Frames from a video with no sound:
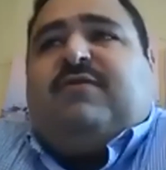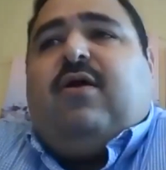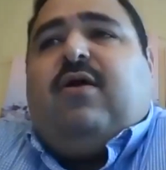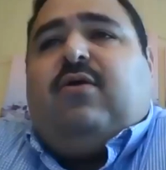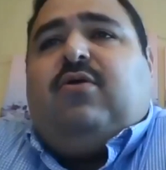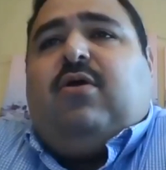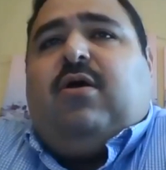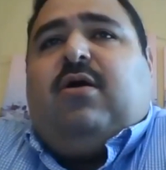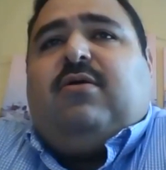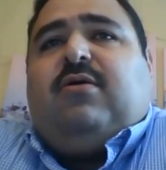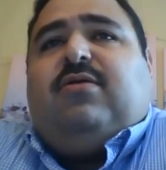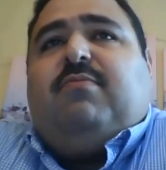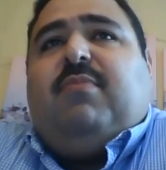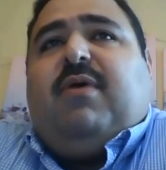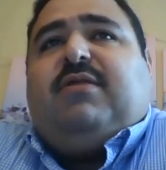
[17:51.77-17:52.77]
guy on
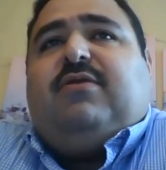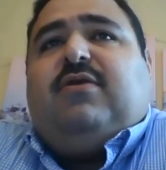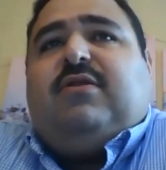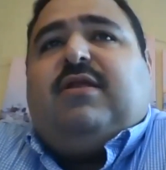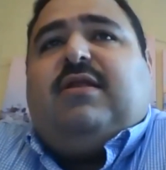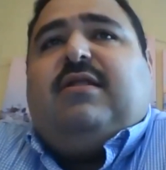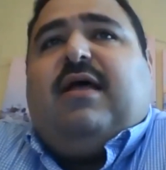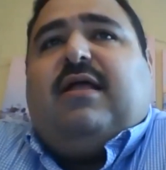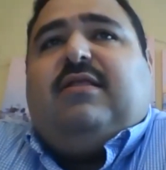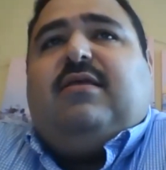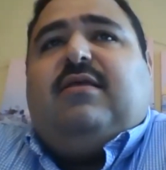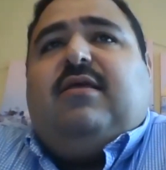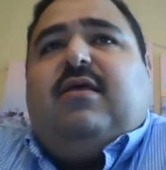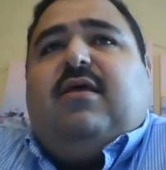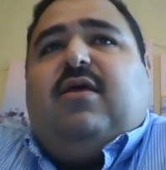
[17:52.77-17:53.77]
earth, but you did not
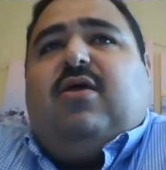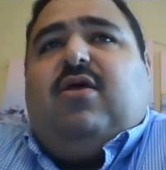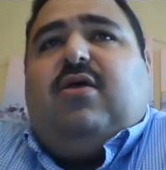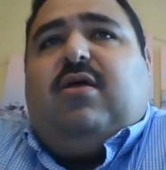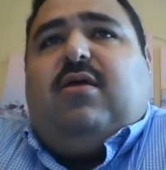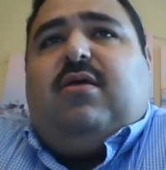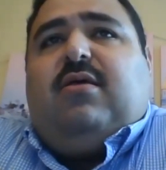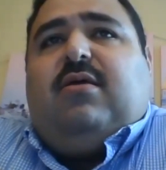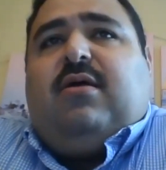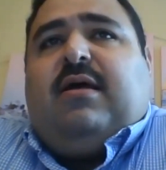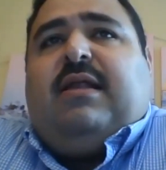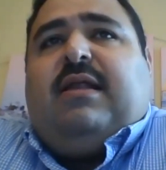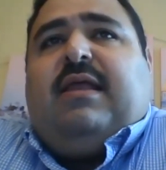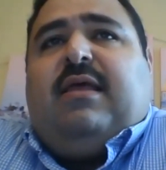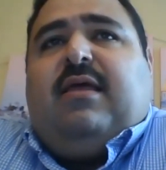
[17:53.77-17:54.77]

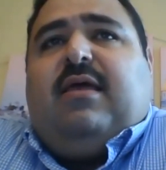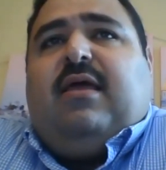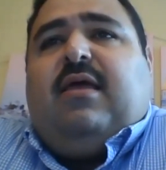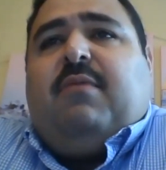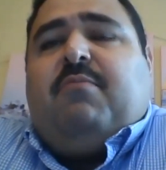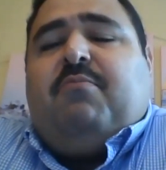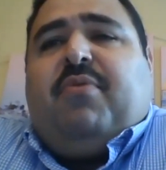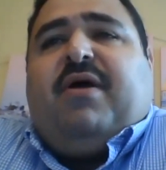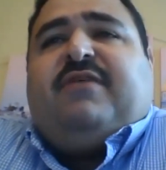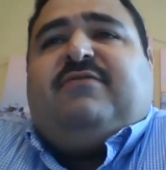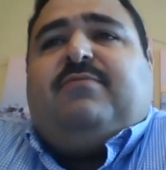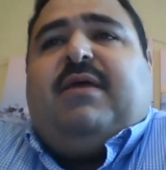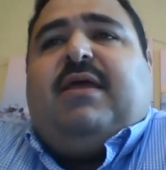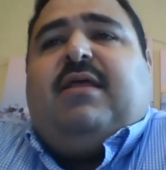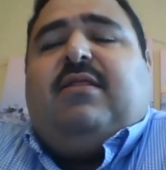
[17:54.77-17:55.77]
really
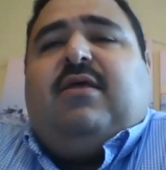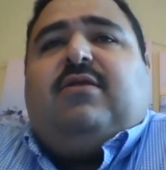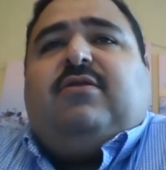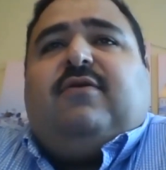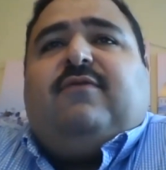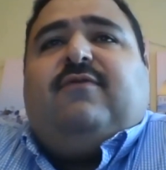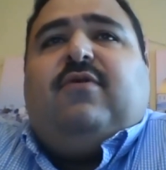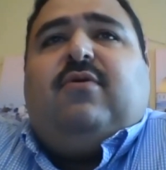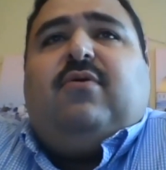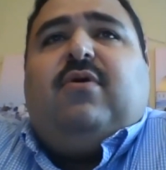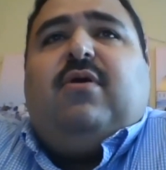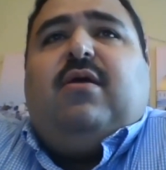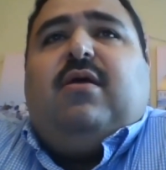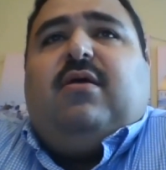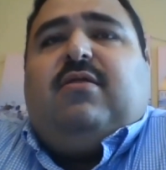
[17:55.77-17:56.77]
impress me in the interview,
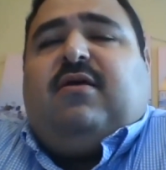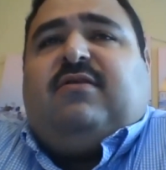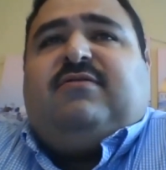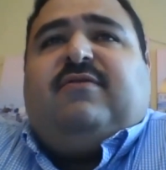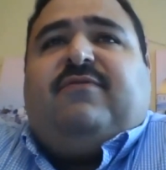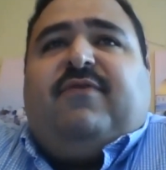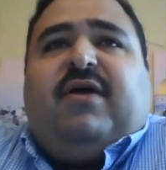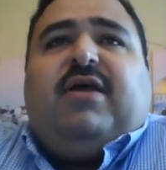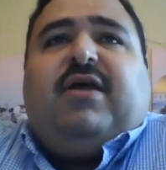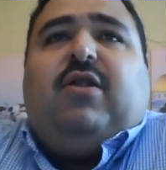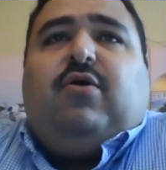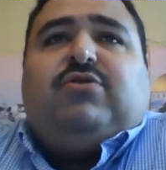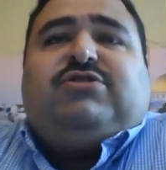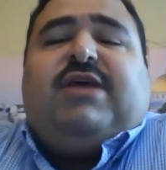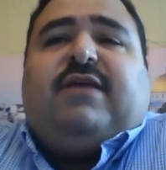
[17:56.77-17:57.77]
there's a very
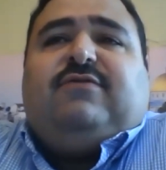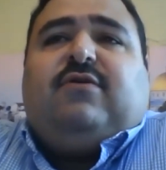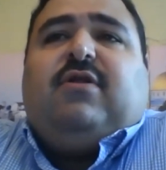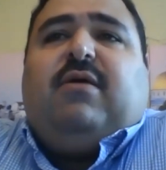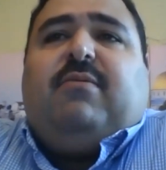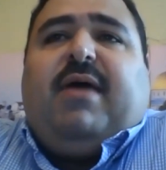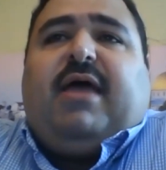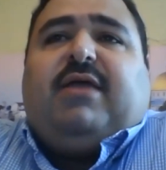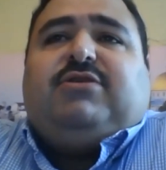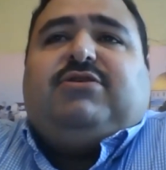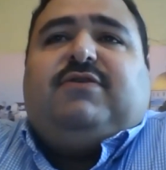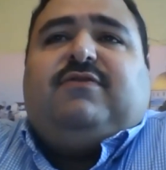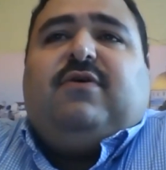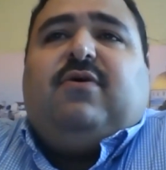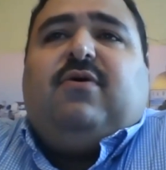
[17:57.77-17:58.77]
low chance you're gonna
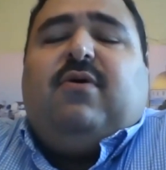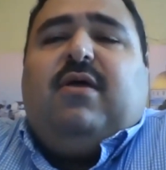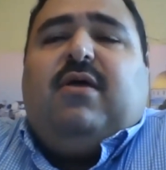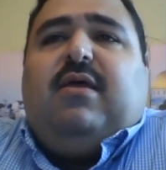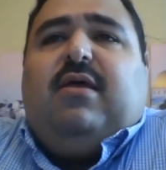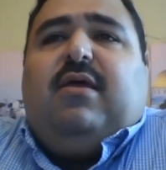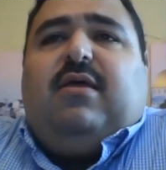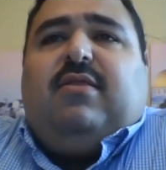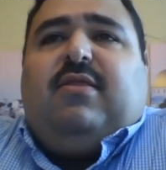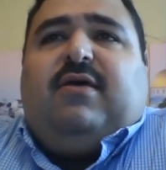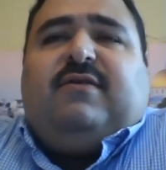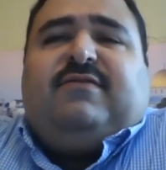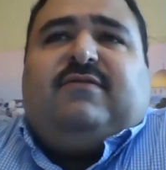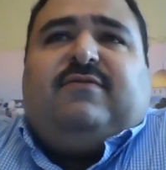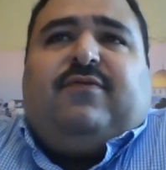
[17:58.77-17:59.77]
match. So
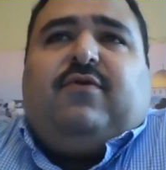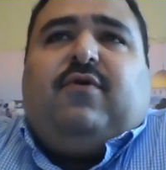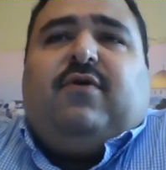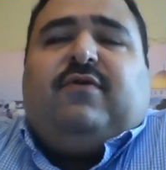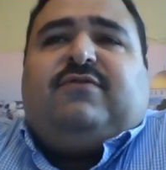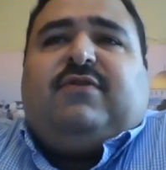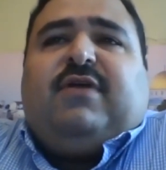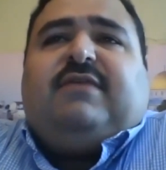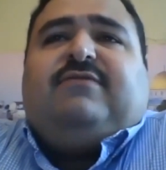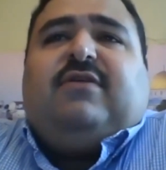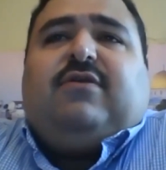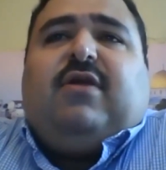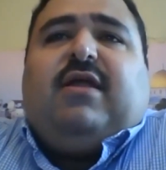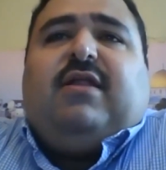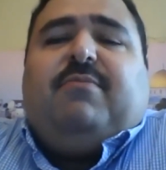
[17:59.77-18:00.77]
there's of course tricks
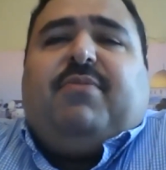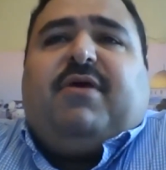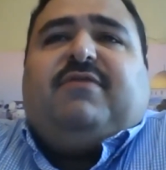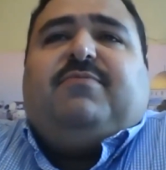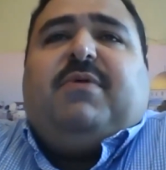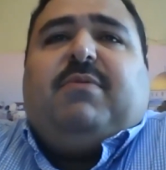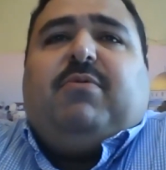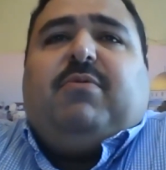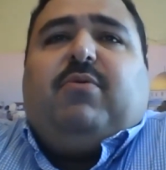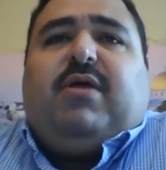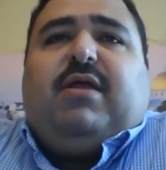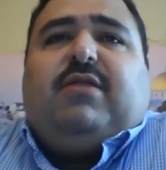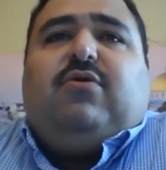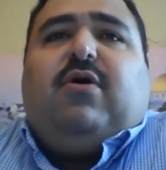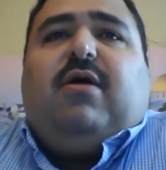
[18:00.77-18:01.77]
that you can impress people we
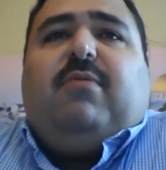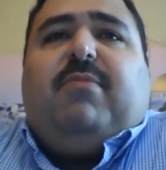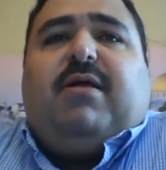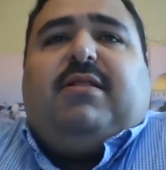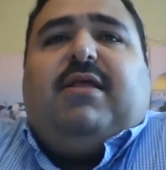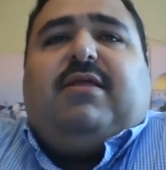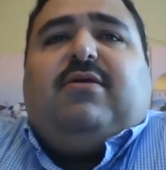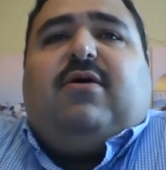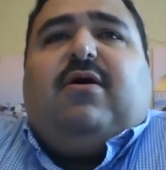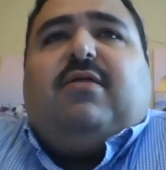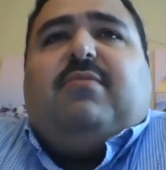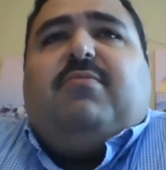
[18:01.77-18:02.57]
can talk about later